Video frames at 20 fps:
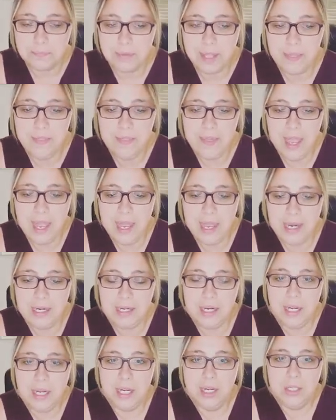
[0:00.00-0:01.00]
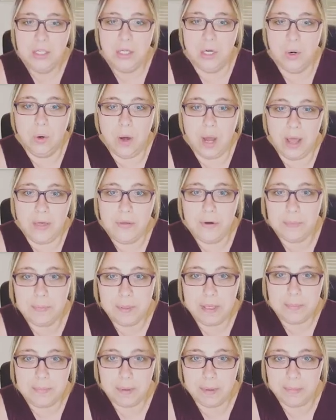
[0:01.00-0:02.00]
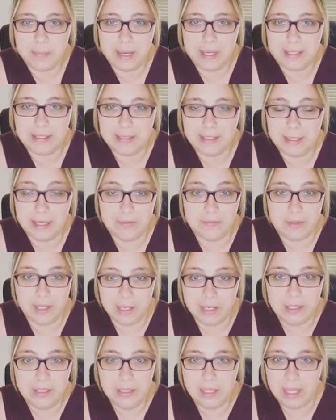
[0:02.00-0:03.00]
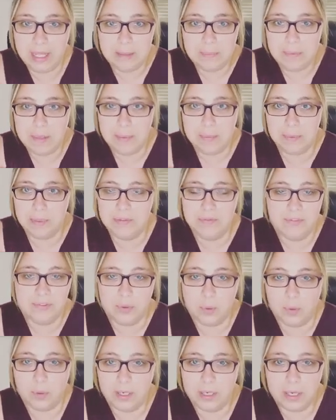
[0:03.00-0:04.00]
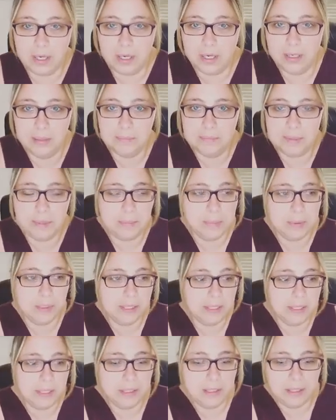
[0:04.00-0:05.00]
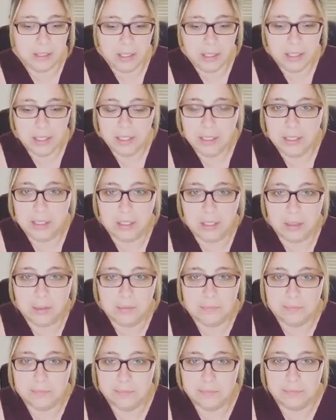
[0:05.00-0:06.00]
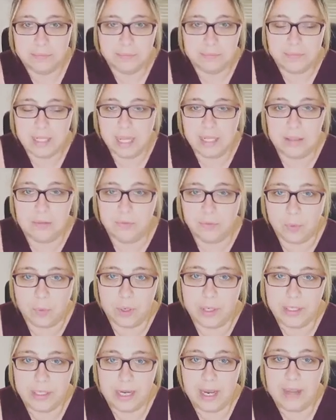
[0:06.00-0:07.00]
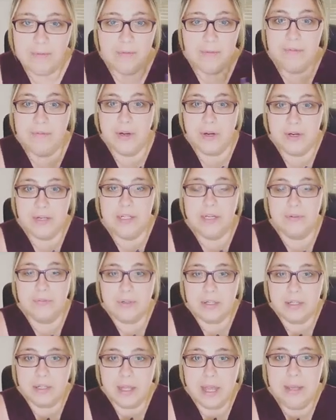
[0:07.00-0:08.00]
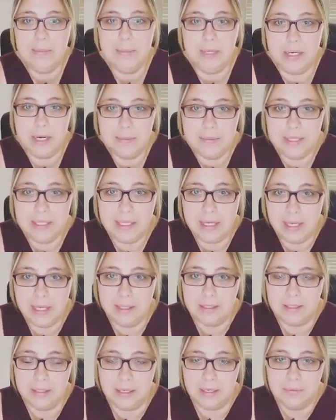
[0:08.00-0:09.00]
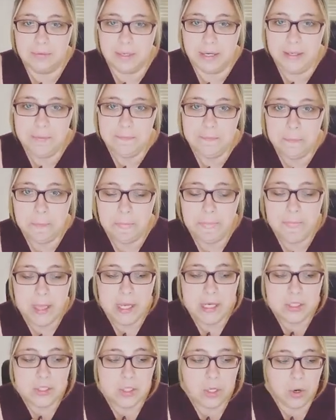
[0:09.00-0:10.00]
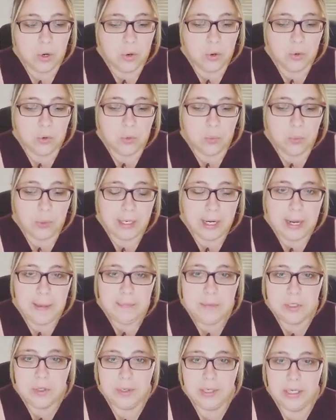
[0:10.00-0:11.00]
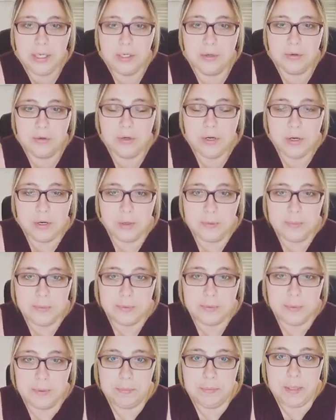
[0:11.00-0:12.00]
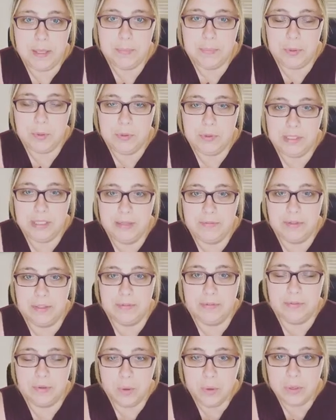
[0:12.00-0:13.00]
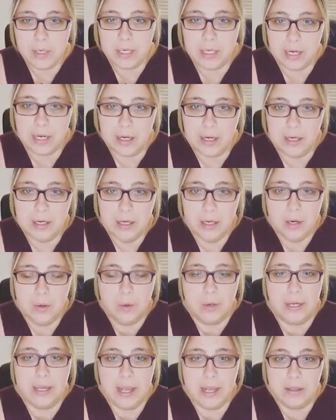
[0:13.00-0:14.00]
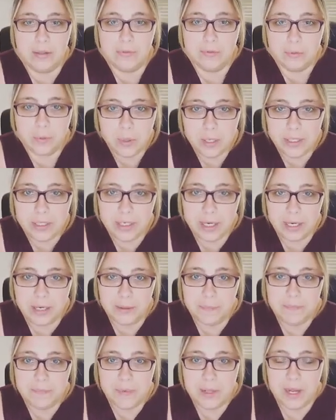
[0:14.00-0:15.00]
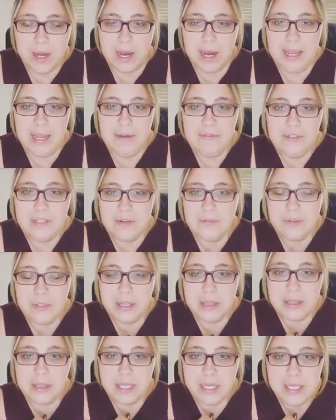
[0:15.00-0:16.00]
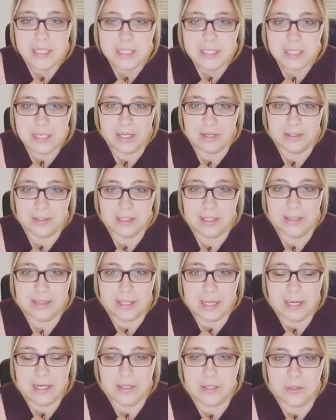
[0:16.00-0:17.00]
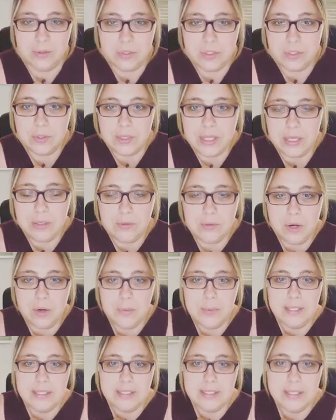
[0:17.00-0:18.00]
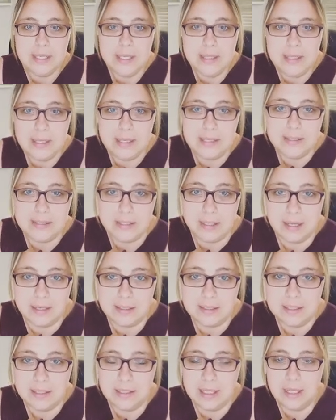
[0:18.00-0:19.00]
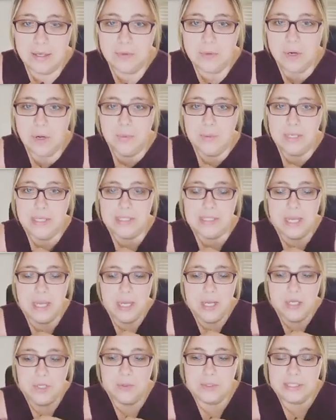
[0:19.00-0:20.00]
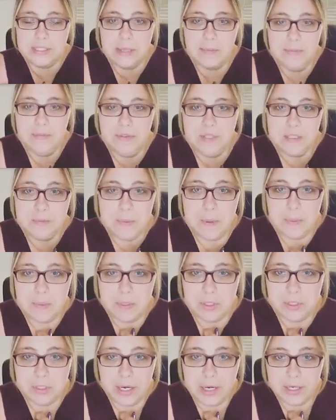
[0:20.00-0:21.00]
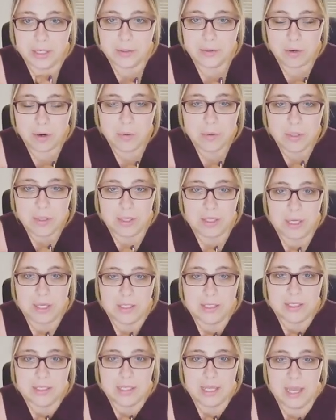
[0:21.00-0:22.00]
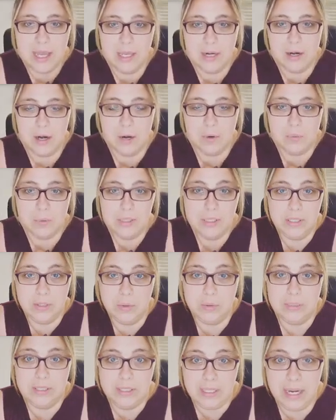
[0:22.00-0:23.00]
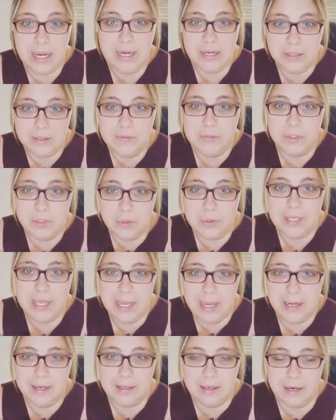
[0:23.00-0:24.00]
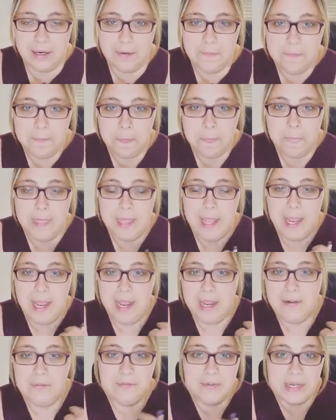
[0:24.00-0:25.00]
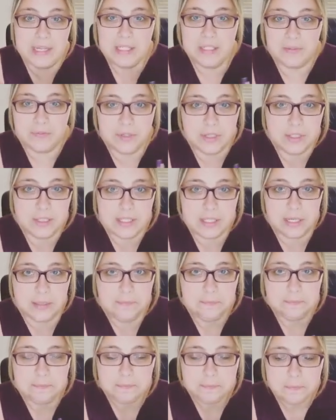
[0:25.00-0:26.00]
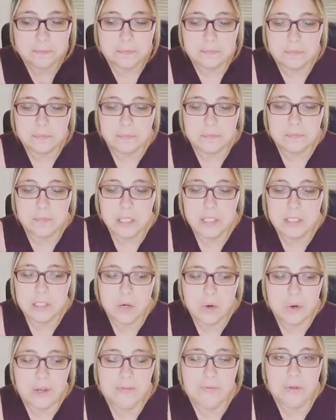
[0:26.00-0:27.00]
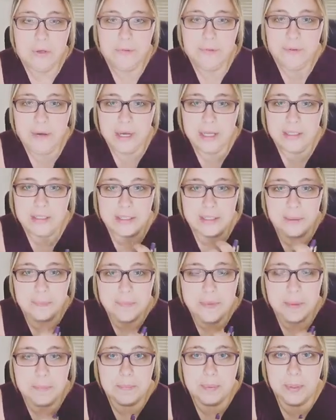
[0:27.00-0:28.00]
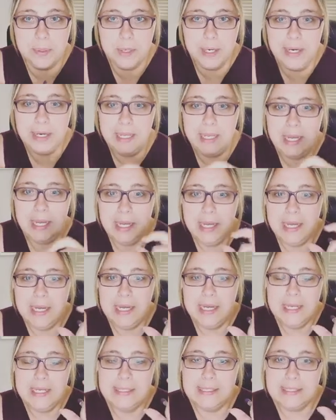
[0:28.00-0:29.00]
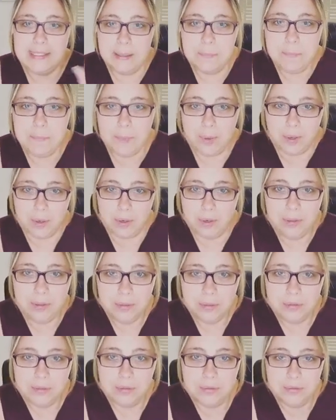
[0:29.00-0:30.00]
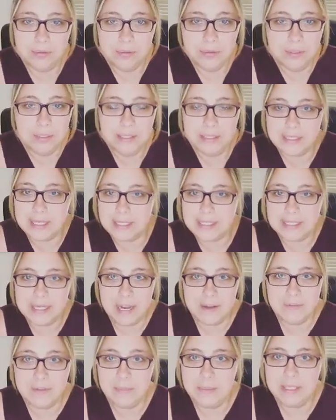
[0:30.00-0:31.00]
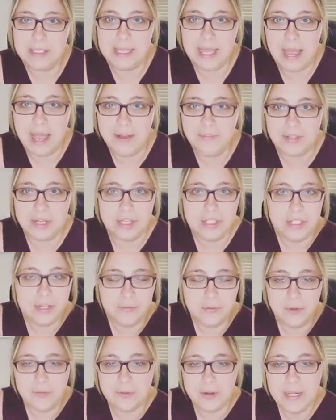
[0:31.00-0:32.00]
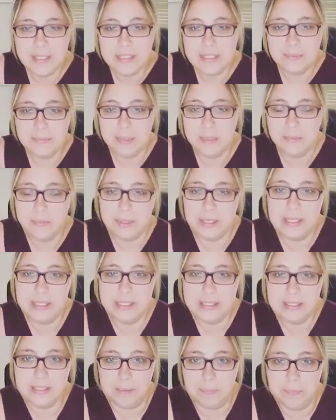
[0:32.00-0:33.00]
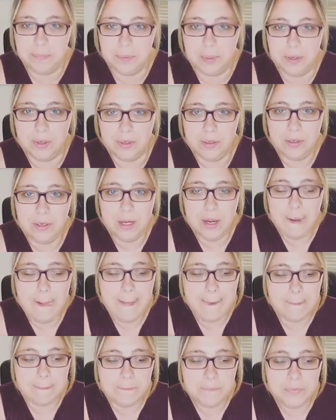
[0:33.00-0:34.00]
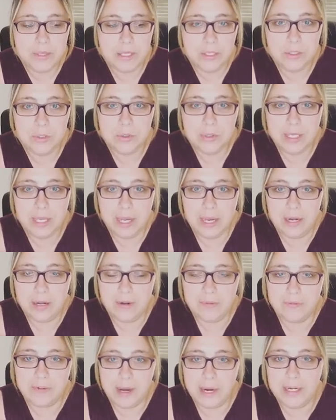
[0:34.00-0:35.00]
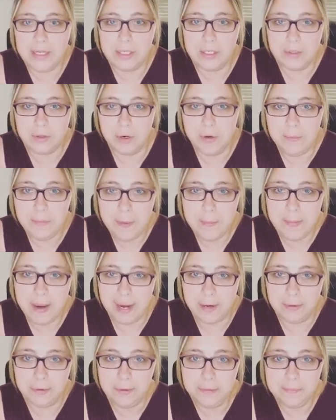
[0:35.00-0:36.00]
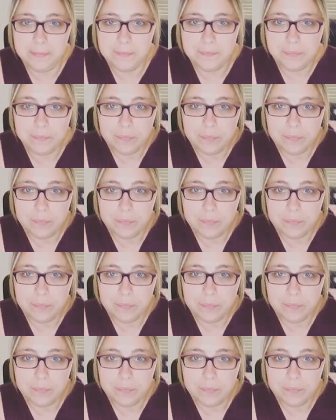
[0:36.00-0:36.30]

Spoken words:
than, other people might live in, like people in Florida and people in, California. I have a very different climate. I'm in Canada, right? So when I'm joining groups with people who live in Florida or California, I have different things here than they do. So they don't always see these things, and they don't always, some of these people are trying to grow things that are really only native to Canada and vice versa. So if you find something pretty simple, it doesn't have to be lavish. If you find something pretty simple that you can find a group about